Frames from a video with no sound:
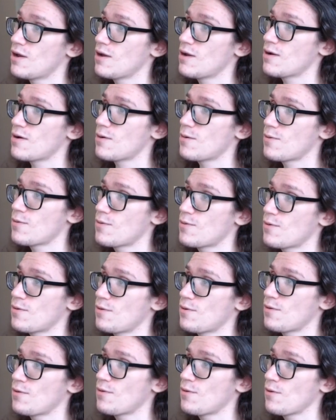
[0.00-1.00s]

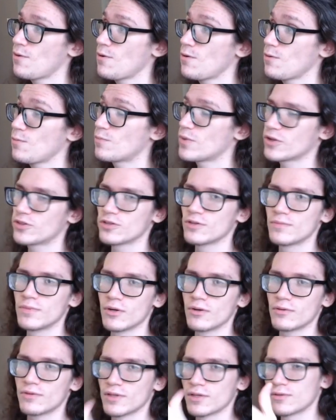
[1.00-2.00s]
Ooh, but they're
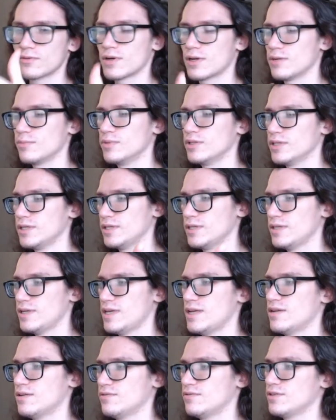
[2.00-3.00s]
both incredibly
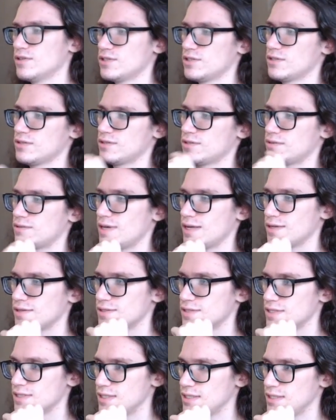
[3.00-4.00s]
inefficient. That
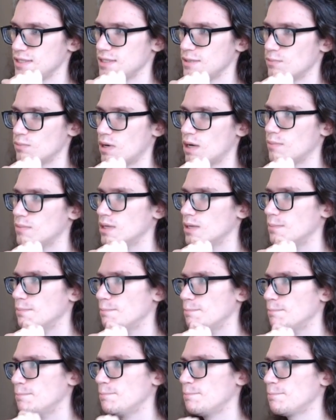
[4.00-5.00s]
is the
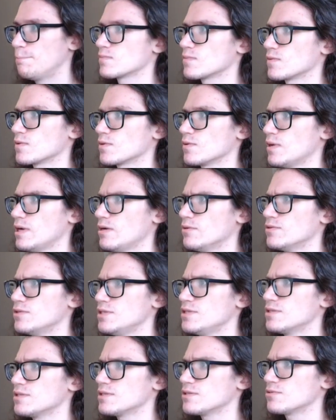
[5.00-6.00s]
problem. Wow,
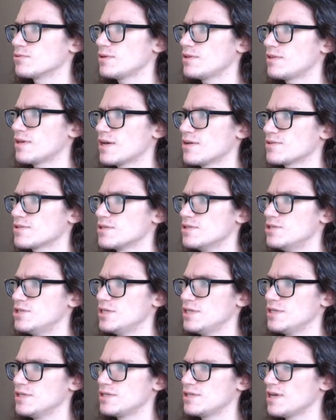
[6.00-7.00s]
Jesus, 3000
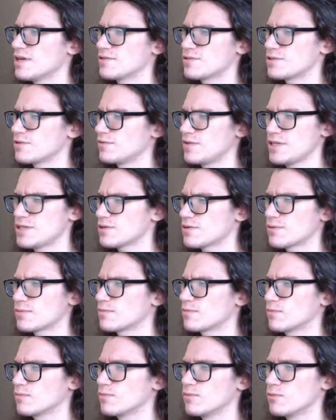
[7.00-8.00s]
Gs. Yeah, so these are
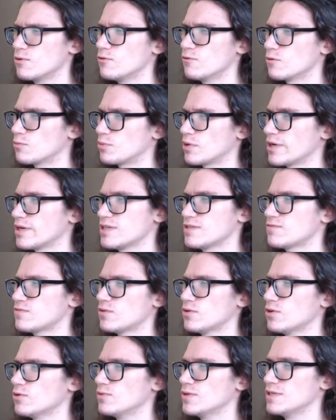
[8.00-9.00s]
overpriced for
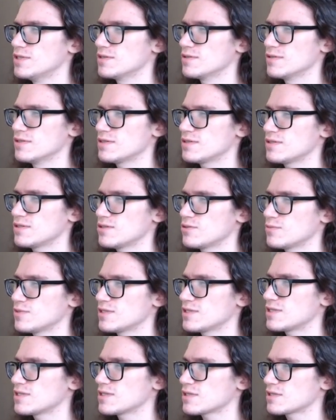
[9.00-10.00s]
no reason. This is
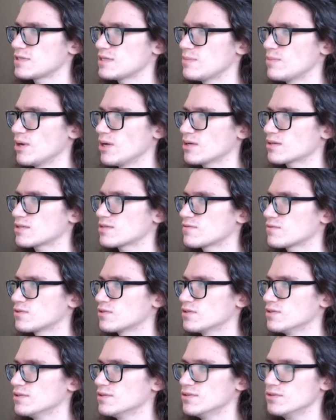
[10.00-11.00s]
almost 60 bucks for
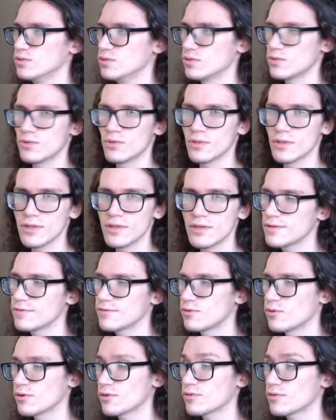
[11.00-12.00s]
a dual core,
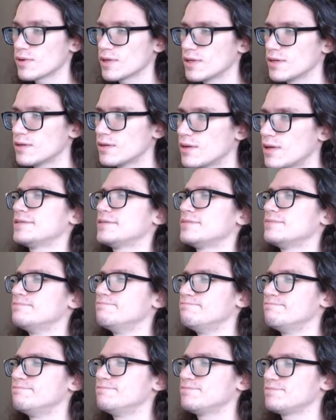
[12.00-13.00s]
4 thread.
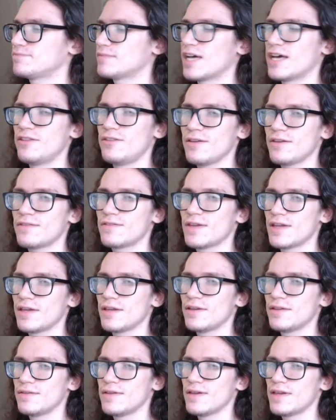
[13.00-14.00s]
I think
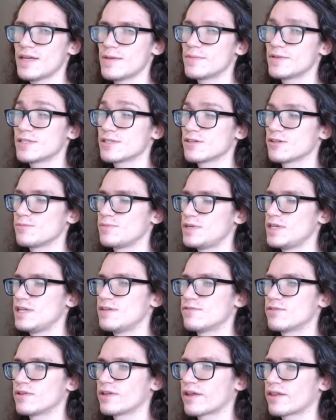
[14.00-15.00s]
they MSRP'd
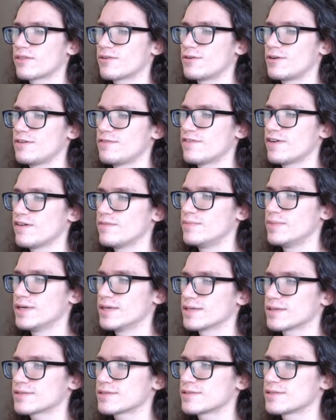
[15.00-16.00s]
for like 35
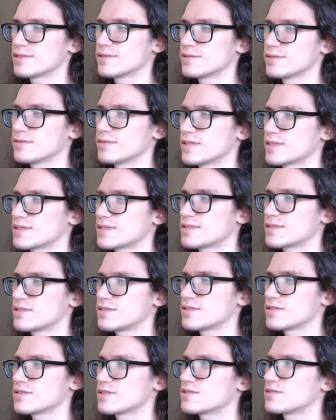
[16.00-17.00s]
bucks, so that's
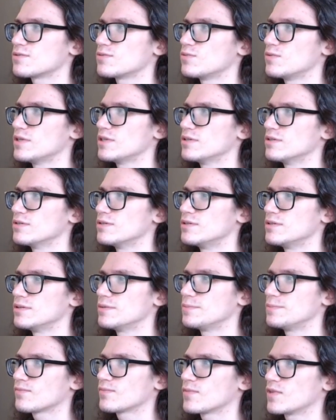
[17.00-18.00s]
just weird.
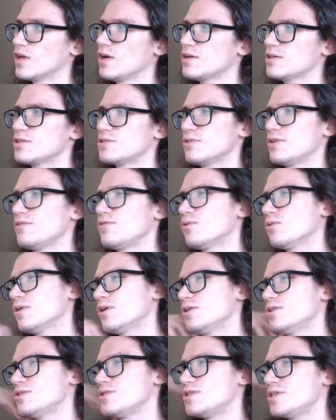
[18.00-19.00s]
Gosh,
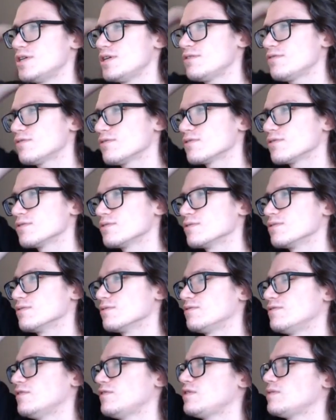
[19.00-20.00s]
3400G for
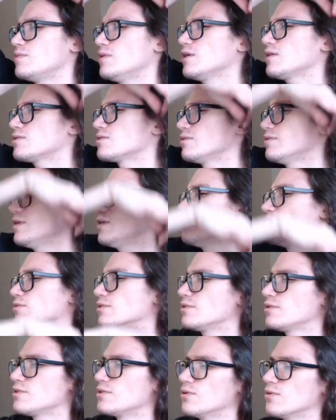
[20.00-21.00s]
50 bucks. Are they
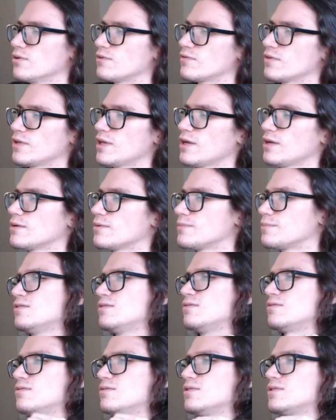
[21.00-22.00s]
really going for that?
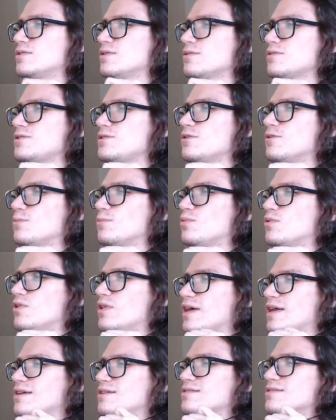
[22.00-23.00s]
Well, as long as you don't
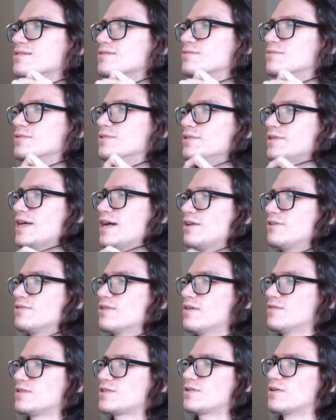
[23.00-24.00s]
plan to really add a
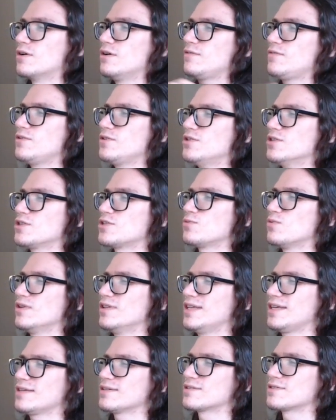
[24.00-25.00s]
graphics card, if you just want
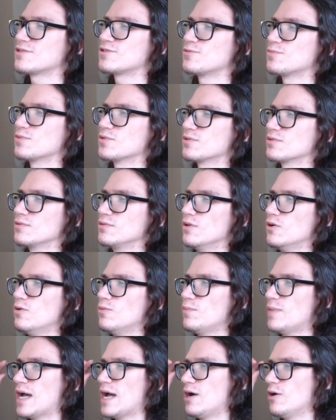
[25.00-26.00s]
like a super low
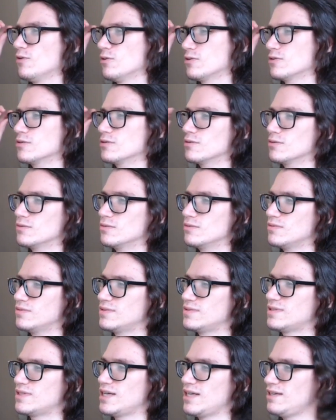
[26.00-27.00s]
power,
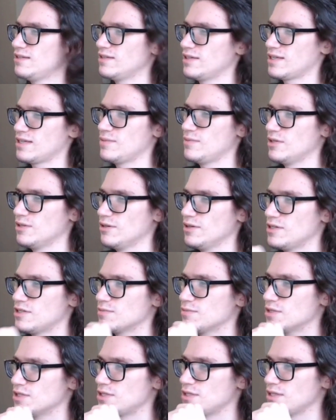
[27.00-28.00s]
tiny like emulation
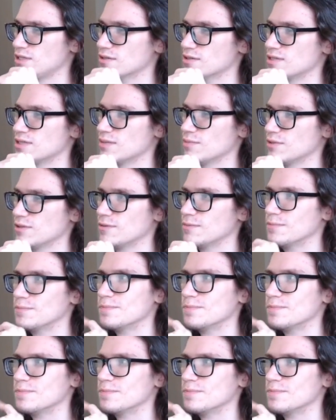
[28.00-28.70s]
machine or something.